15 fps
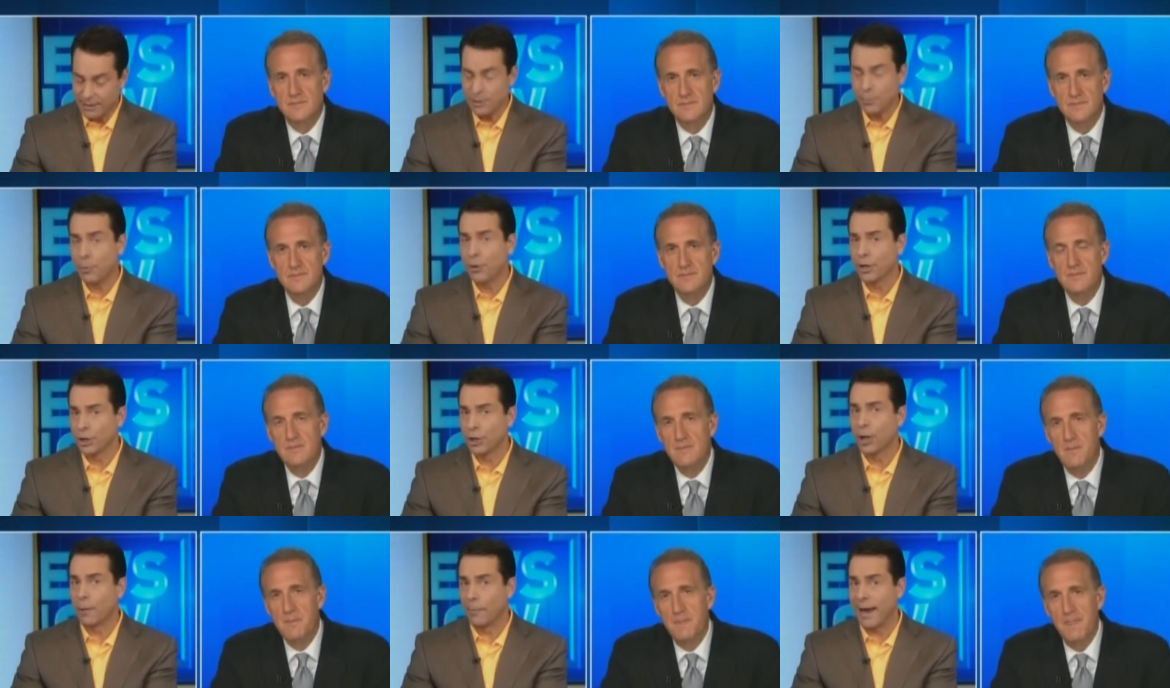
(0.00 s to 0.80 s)
Speaker 1: that's a pretty
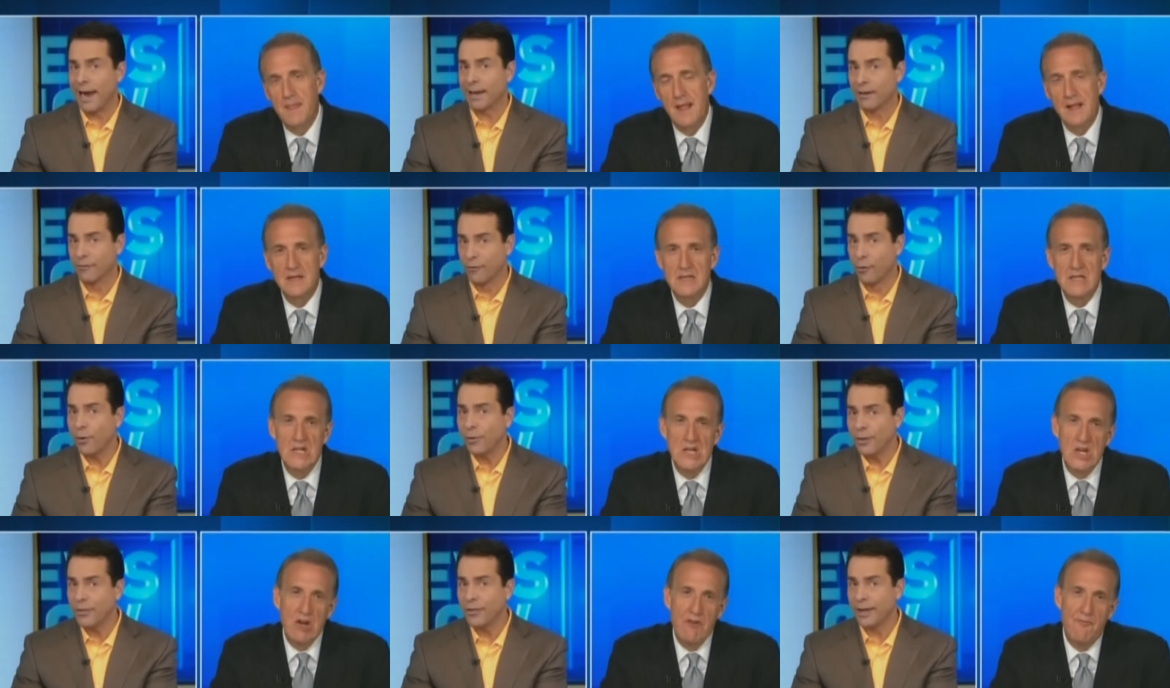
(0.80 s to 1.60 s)
good little back and
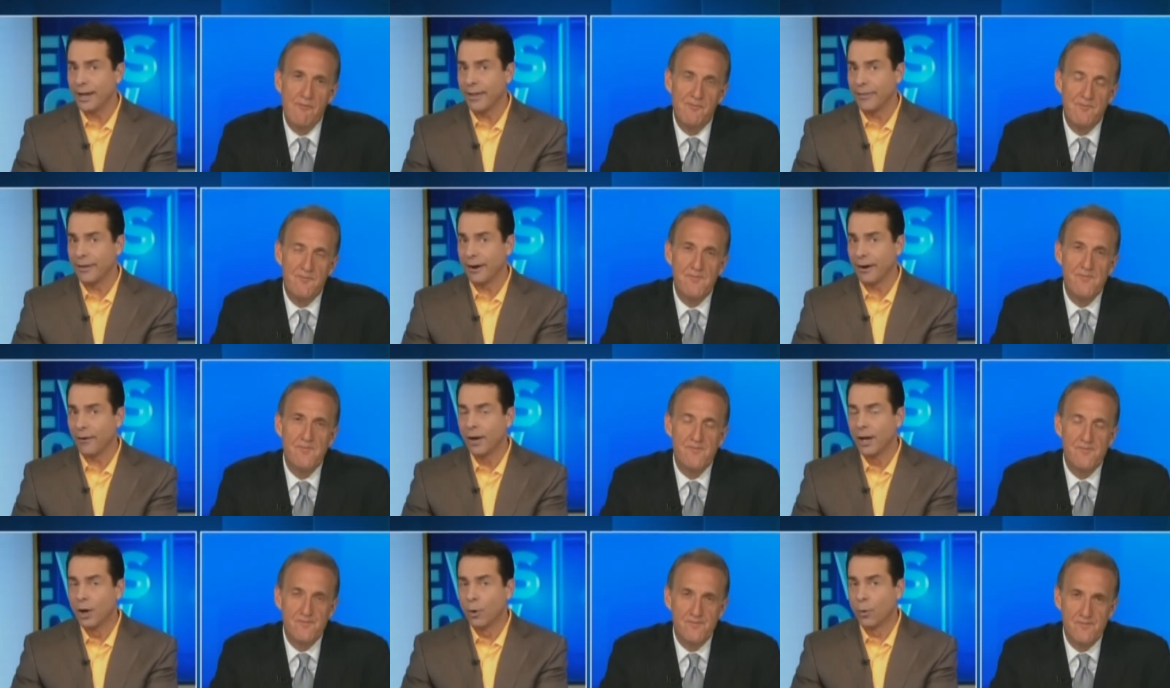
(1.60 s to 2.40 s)
forth at the end
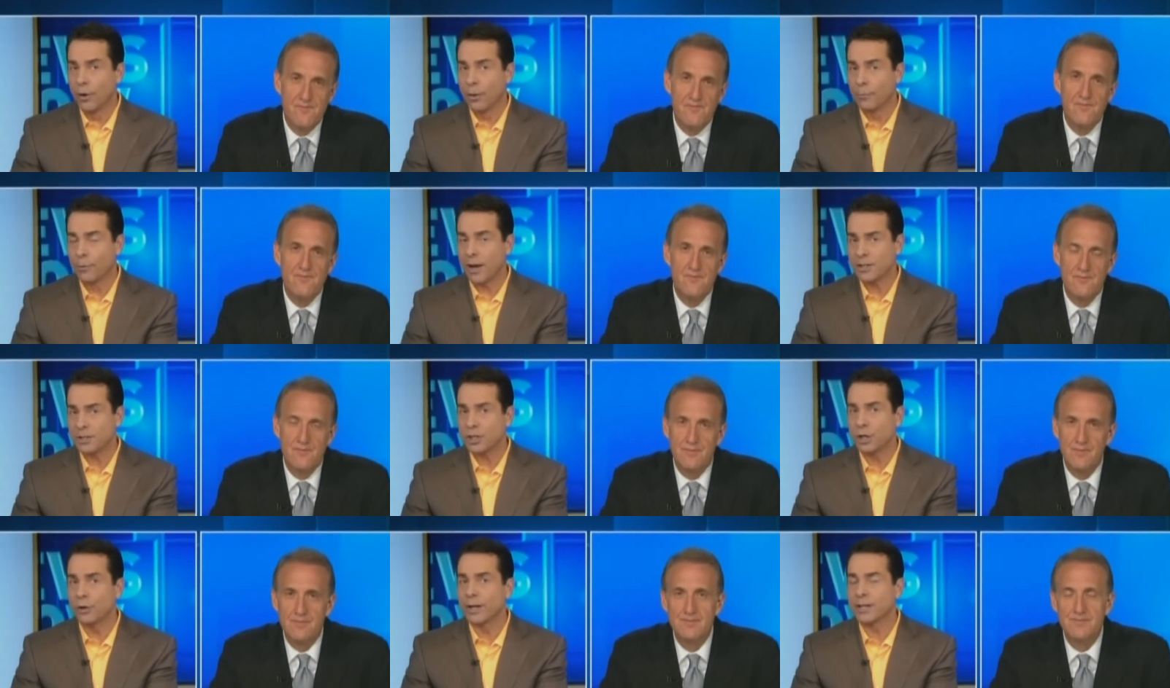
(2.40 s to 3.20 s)
there, where the
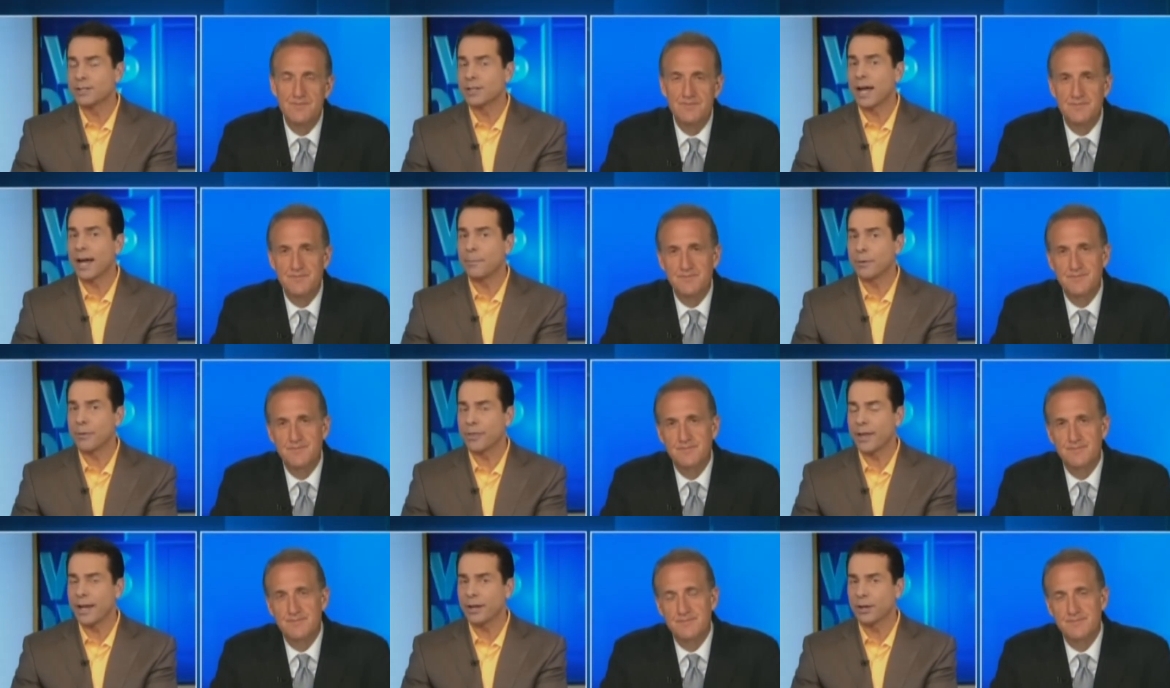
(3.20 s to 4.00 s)
prosecutor gets the
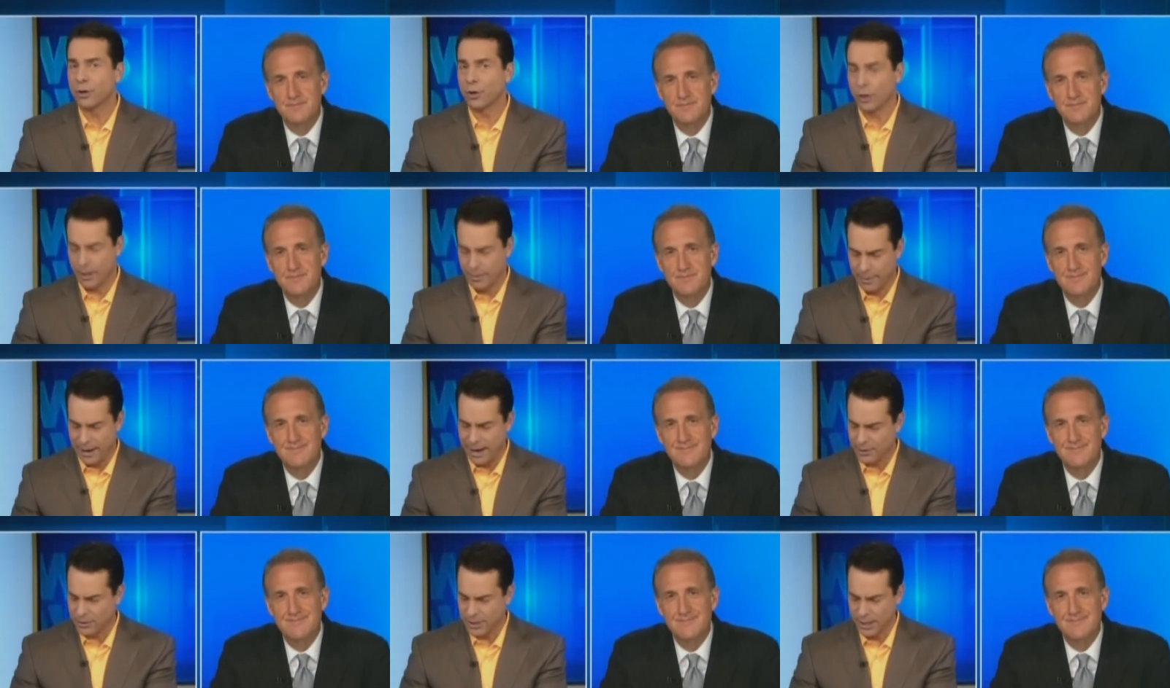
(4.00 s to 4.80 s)
hypothetical
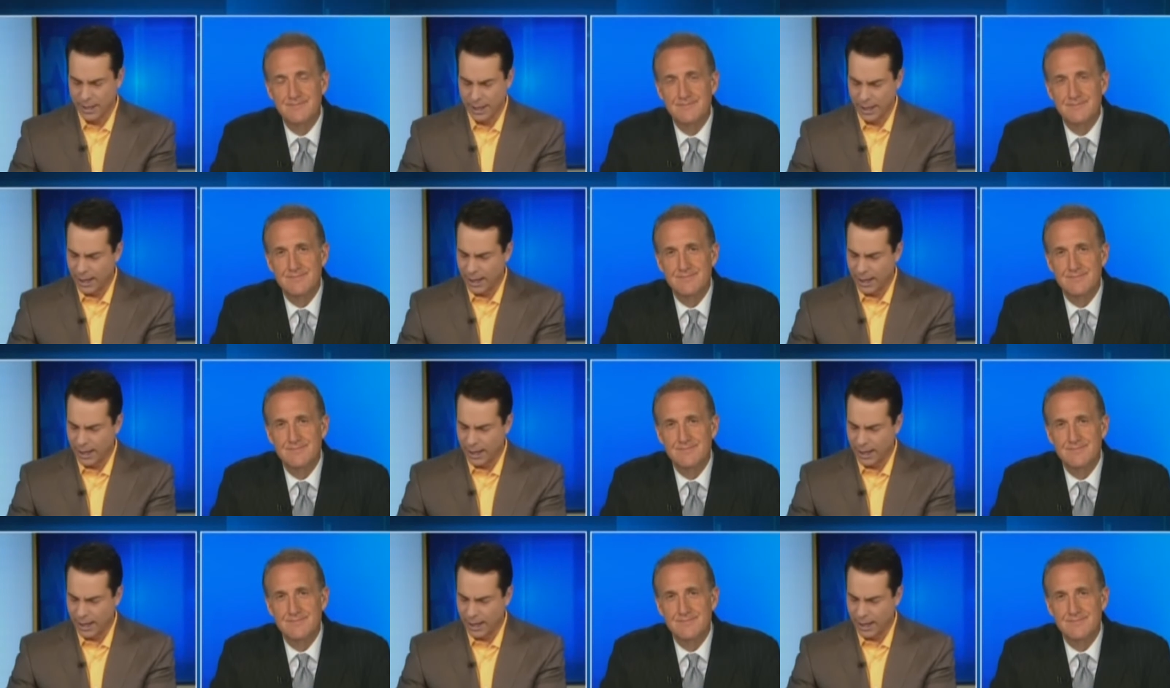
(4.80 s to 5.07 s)
about.